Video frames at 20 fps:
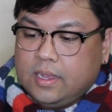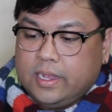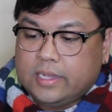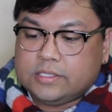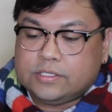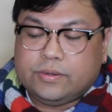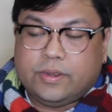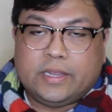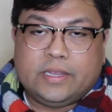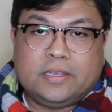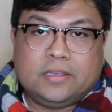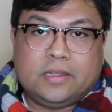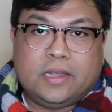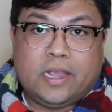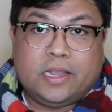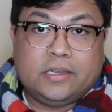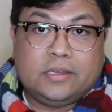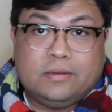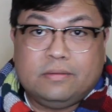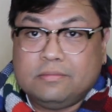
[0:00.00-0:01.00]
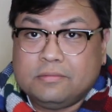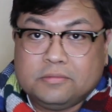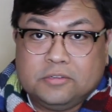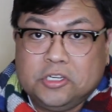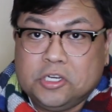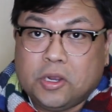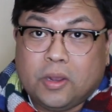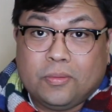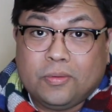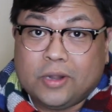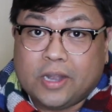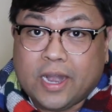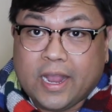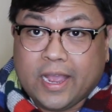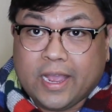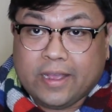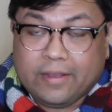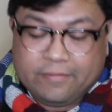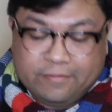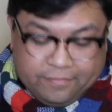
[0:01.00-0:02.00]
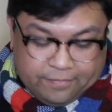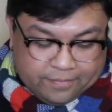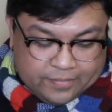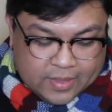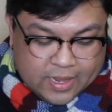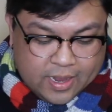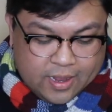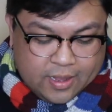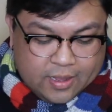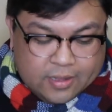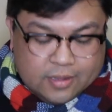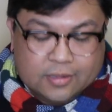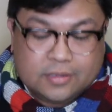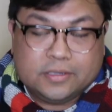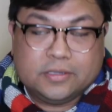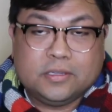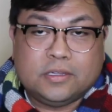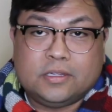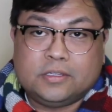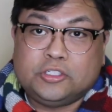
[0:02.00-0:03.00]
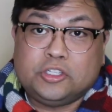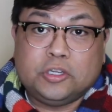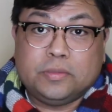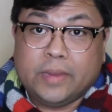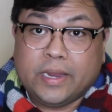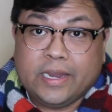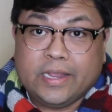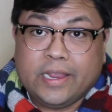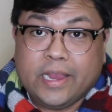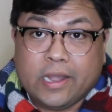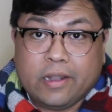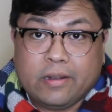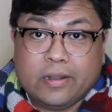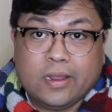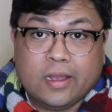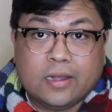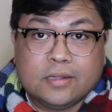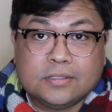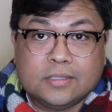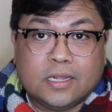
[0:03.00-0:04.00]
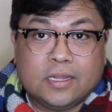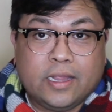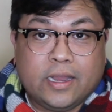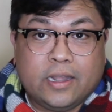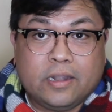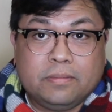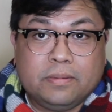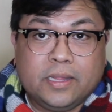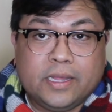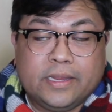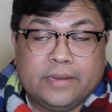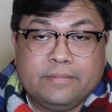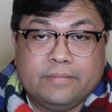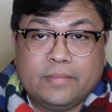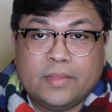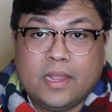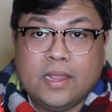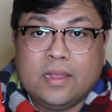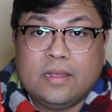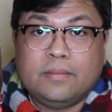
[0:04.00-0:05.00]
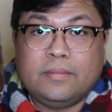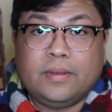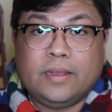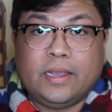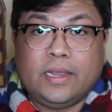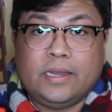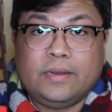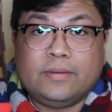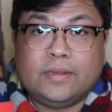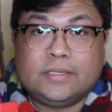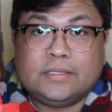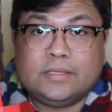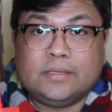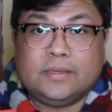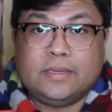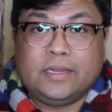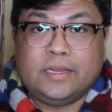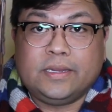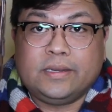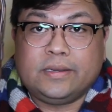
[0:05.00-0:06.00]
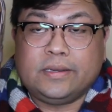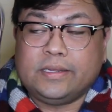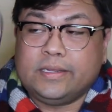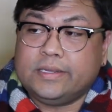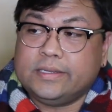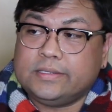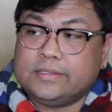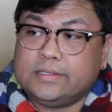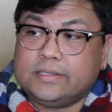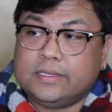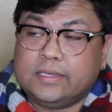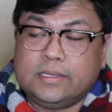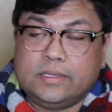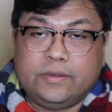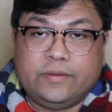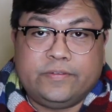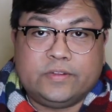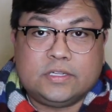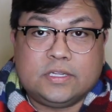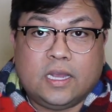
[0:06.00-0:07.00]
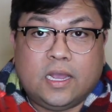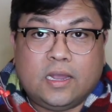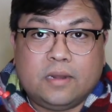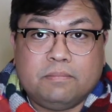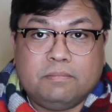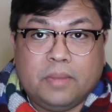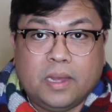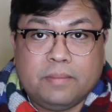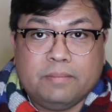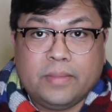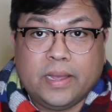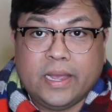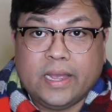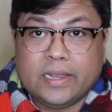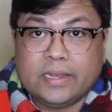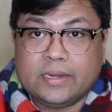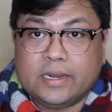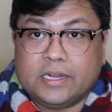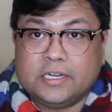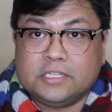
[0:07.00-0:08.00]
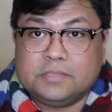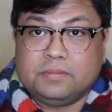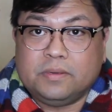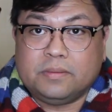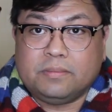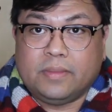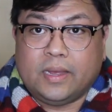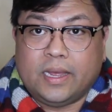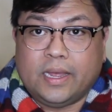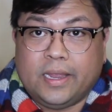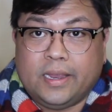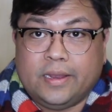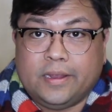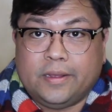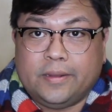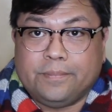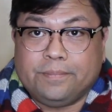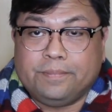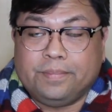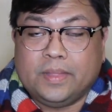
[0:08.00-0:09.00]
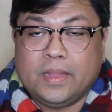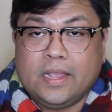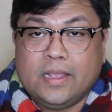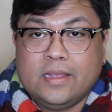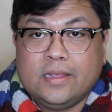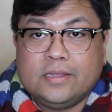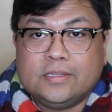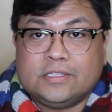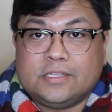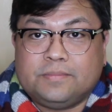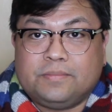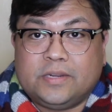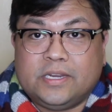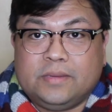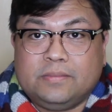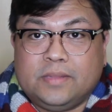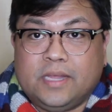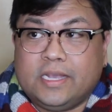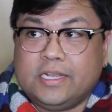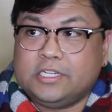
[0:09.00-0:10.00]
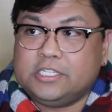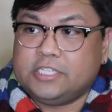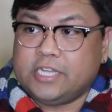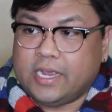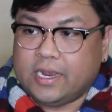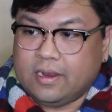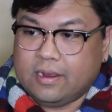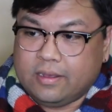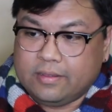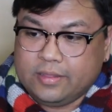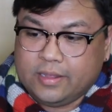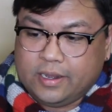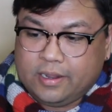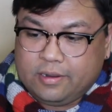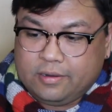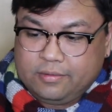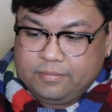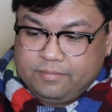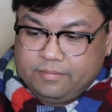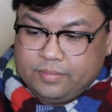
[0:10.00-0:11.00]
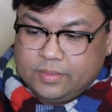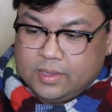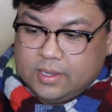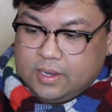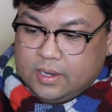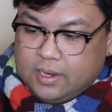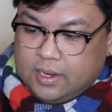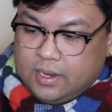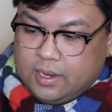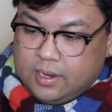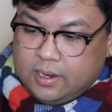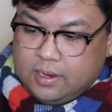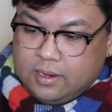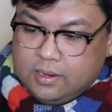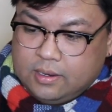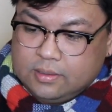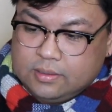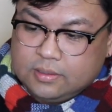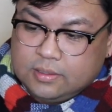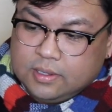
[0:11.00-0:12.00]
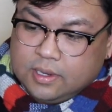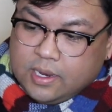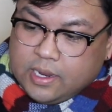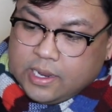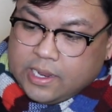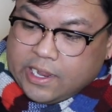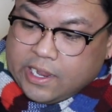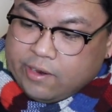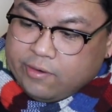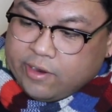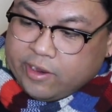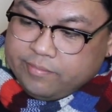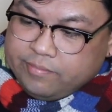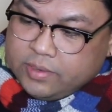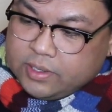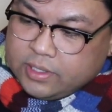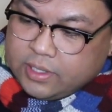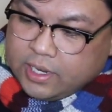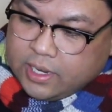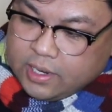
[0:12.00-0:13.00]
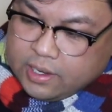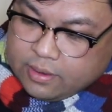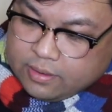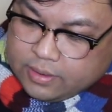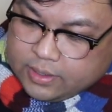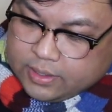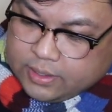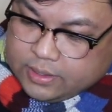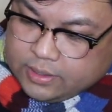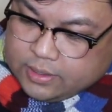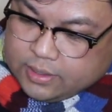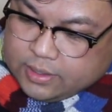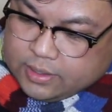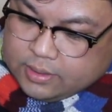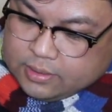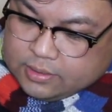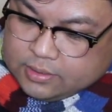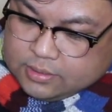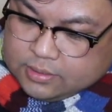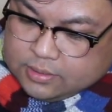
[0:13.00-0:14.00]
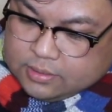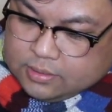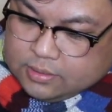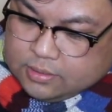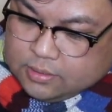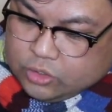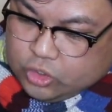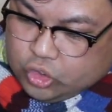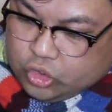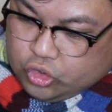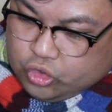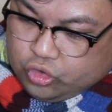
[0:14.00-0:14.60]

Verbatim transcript: And so I wouldn't have too many carry-ons on the airplane. But anyway, so here is the Louis Vuitton bum bag, and I just put my Supreme luggage tag on there, and how I've been carrying it